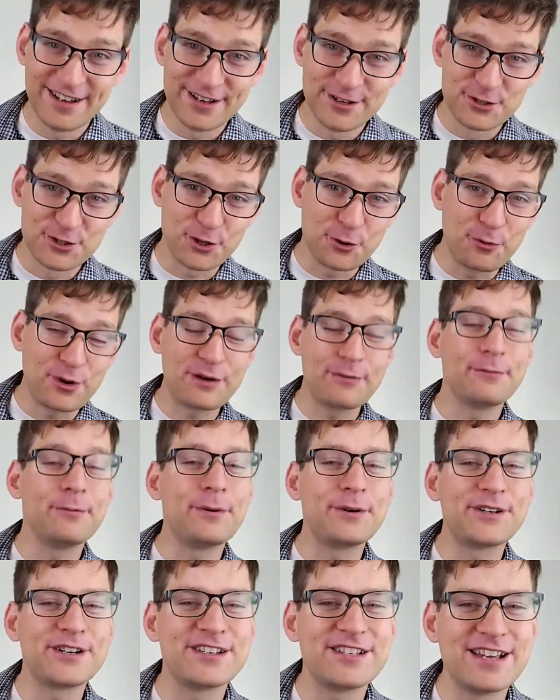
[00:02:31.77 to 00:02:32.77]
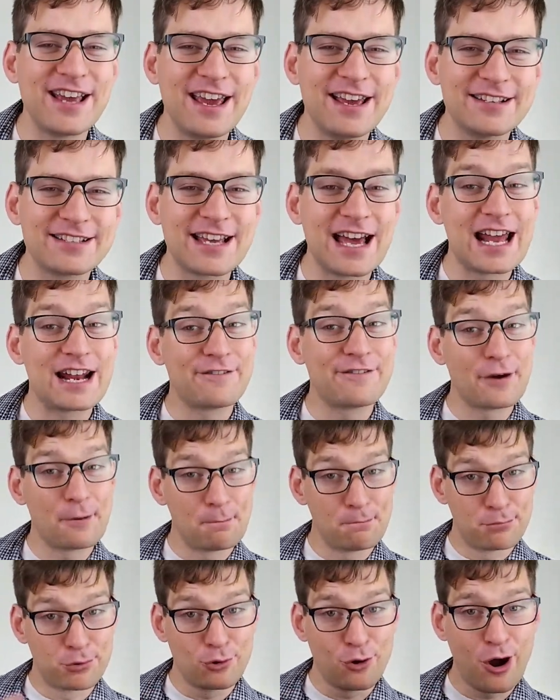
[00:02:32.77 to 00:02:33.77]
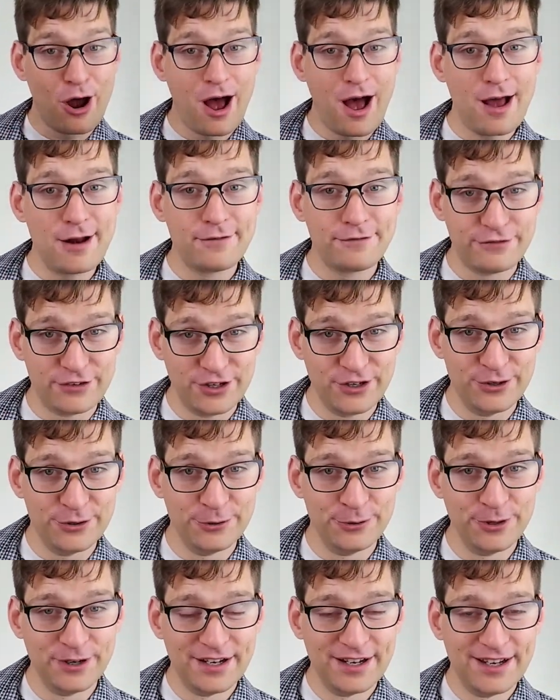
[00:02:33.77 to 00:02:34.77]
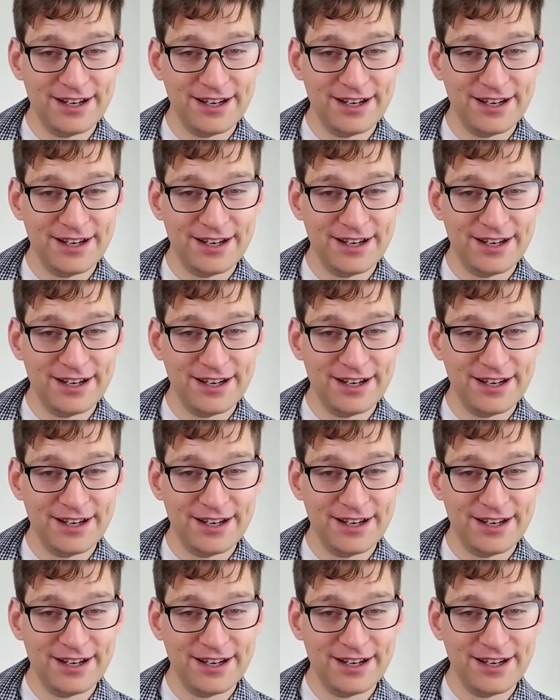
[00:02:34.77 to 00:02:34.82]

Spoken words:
So what I'm about to say is kind of a broad view,